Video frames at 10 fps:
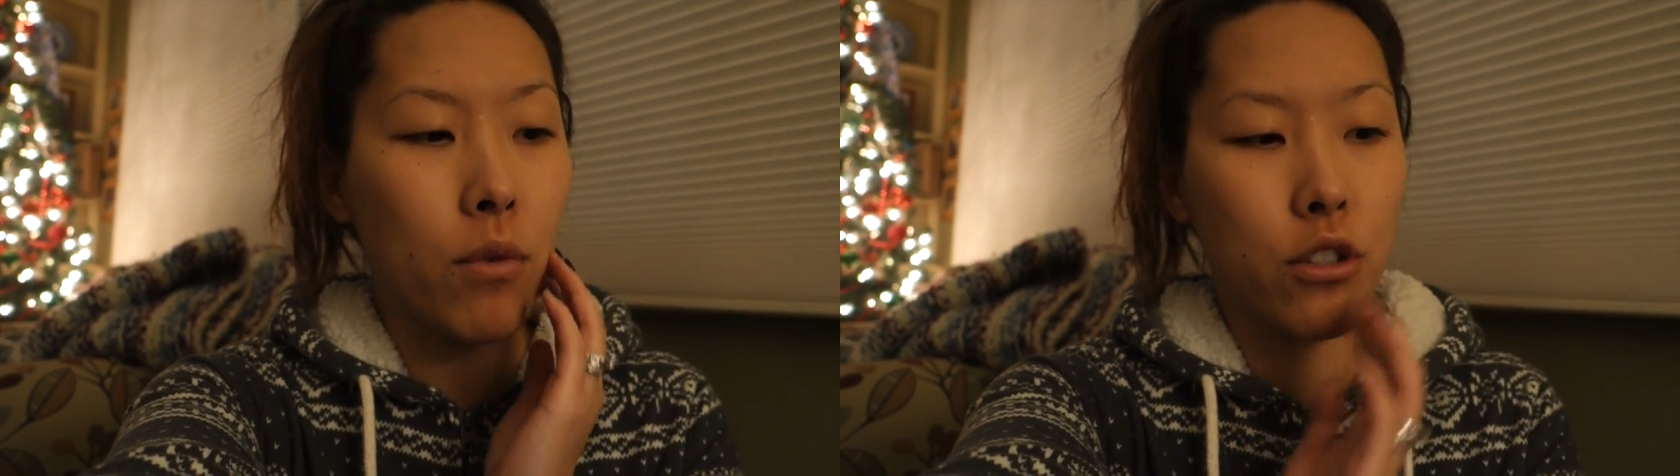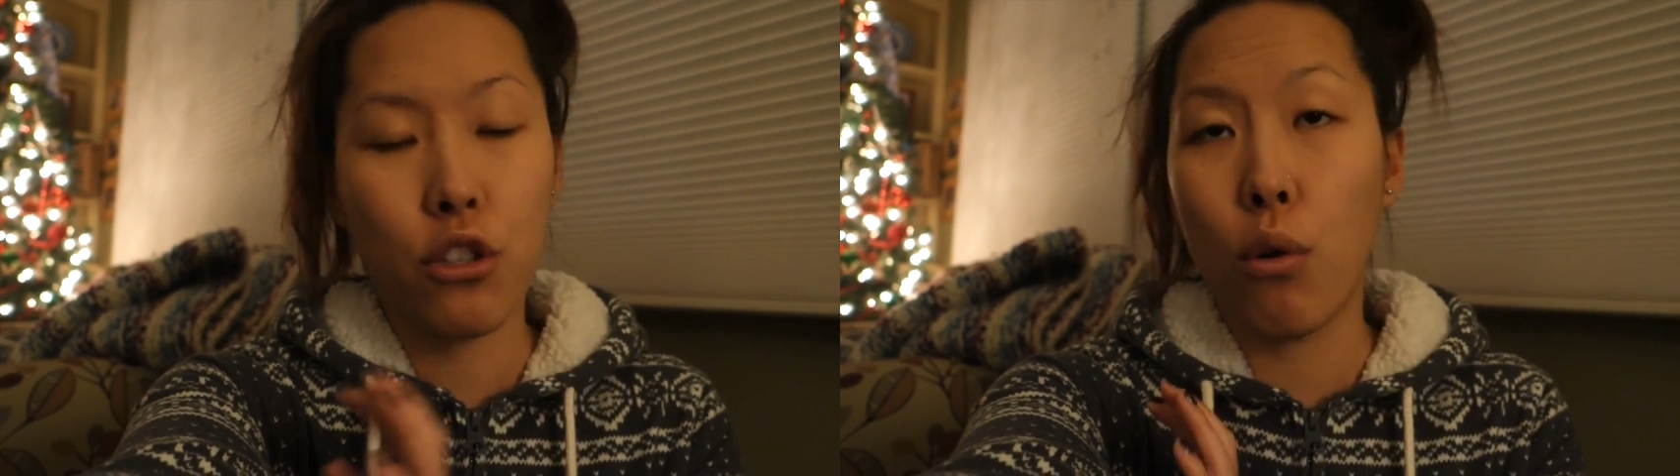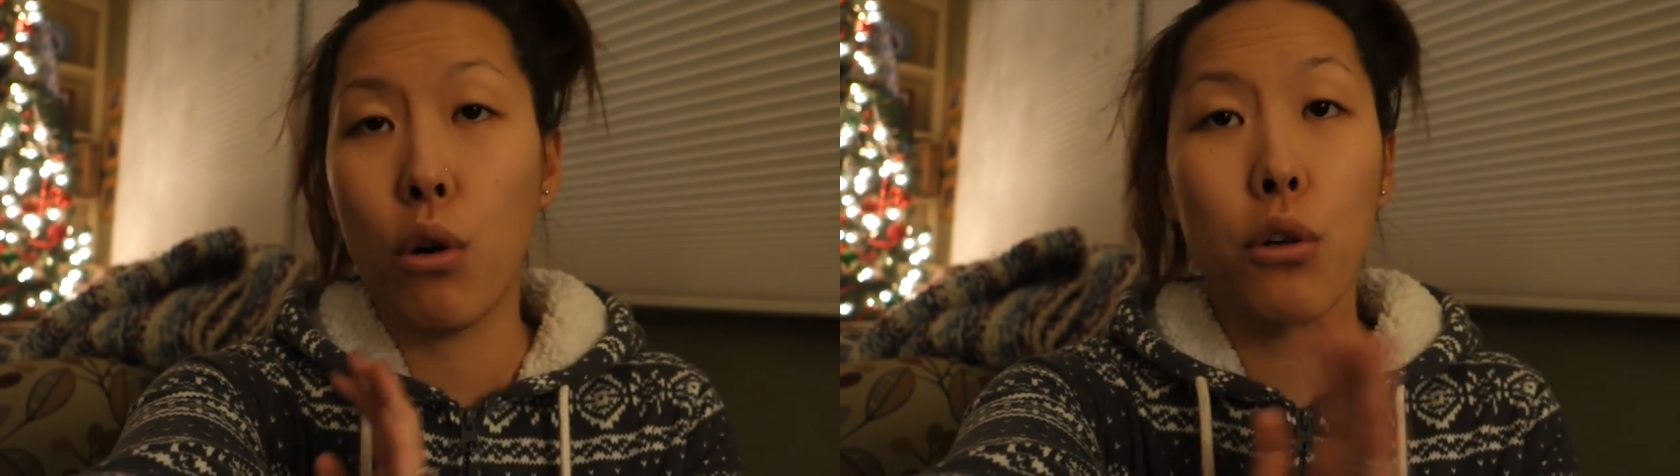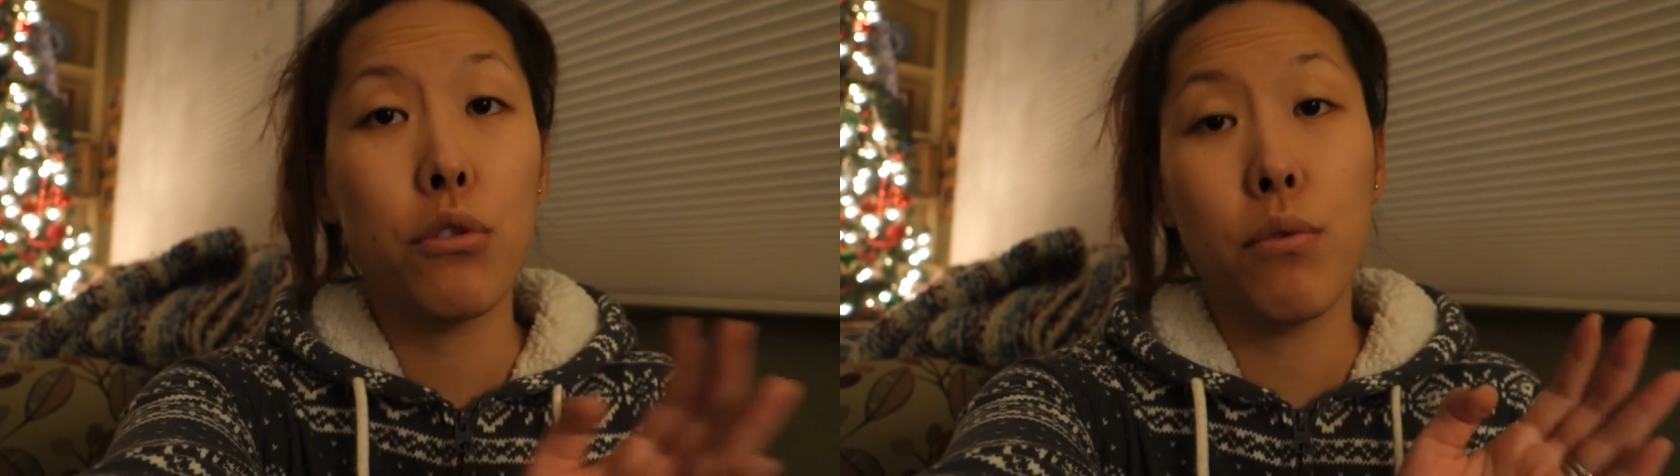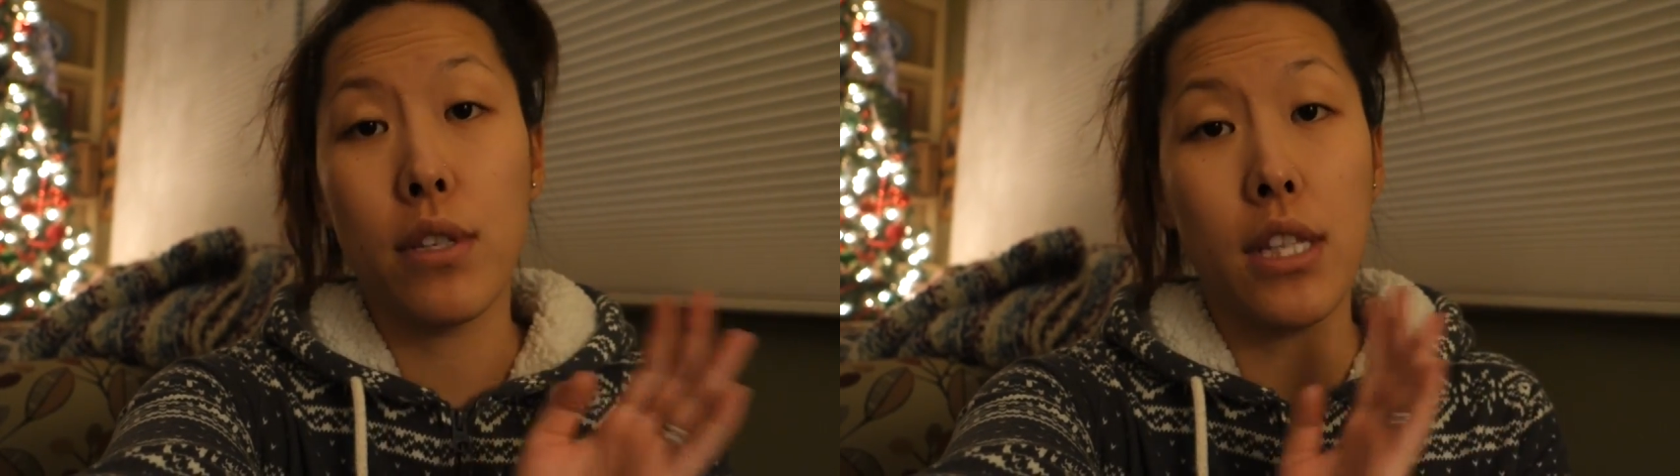So
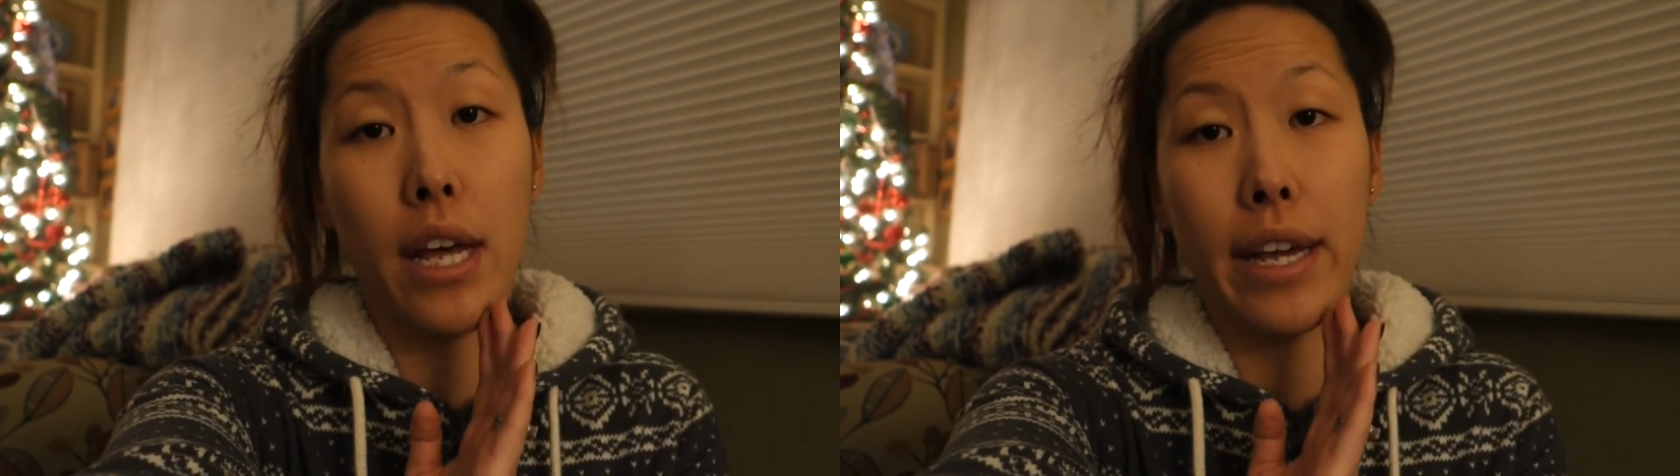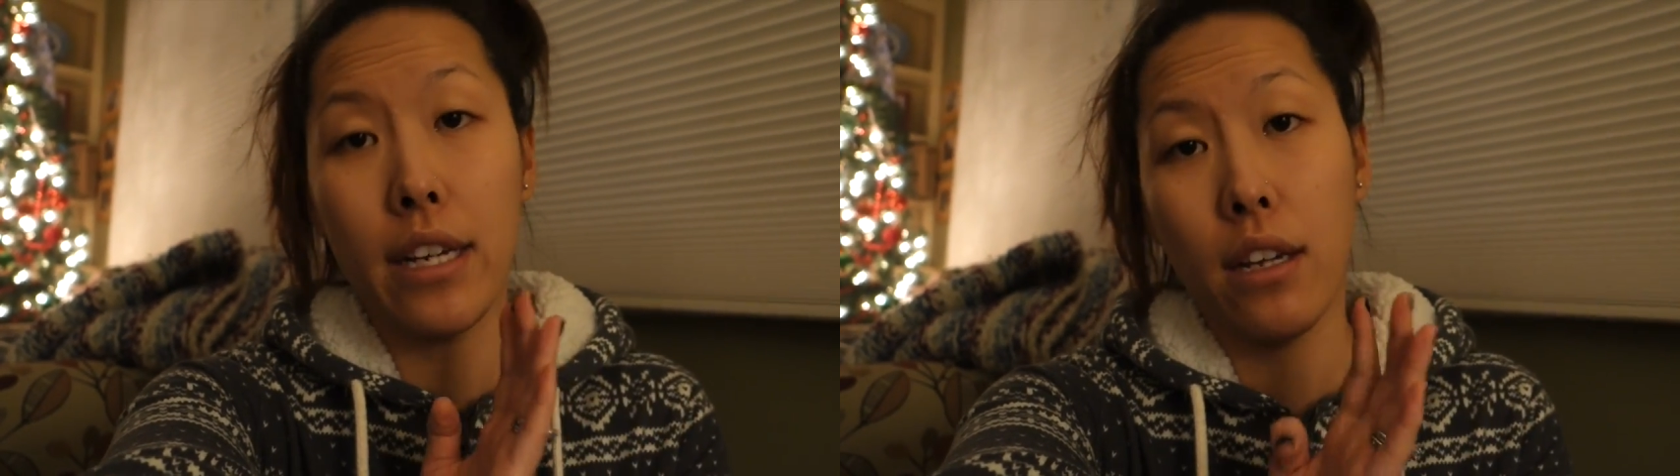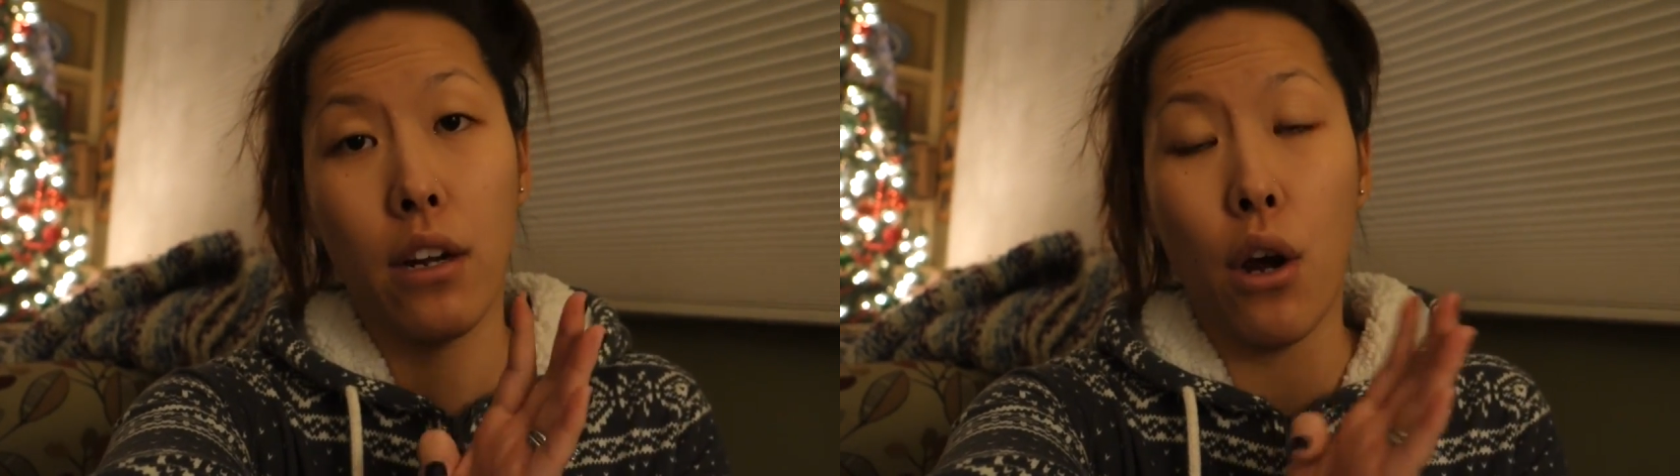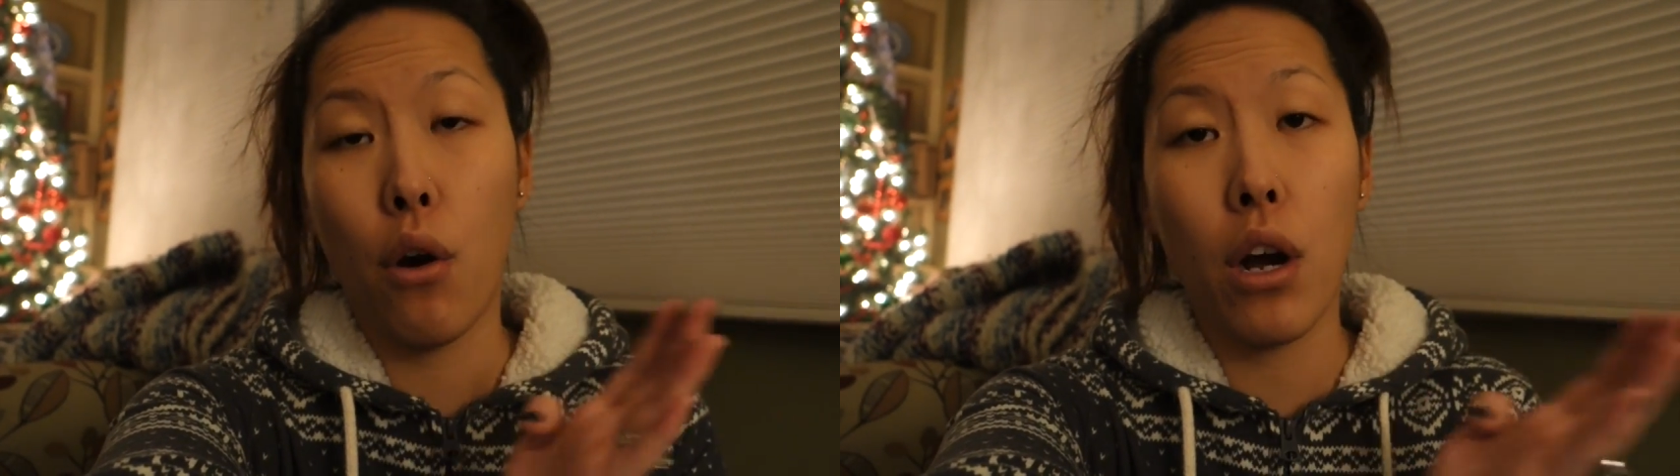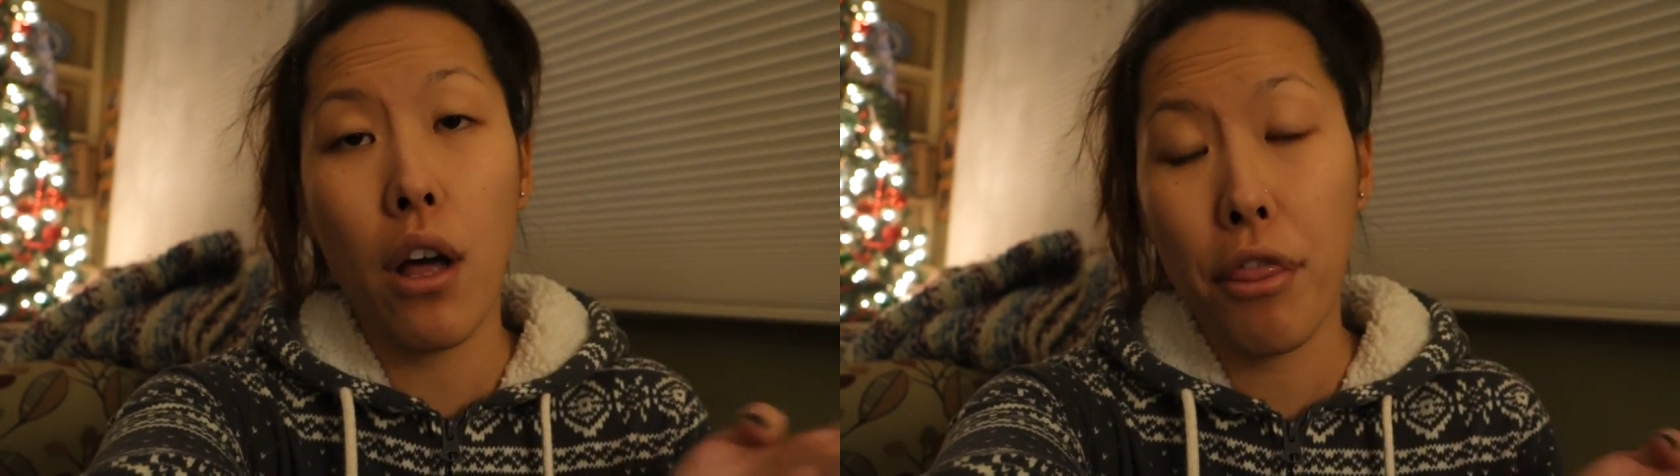hers was like, you know,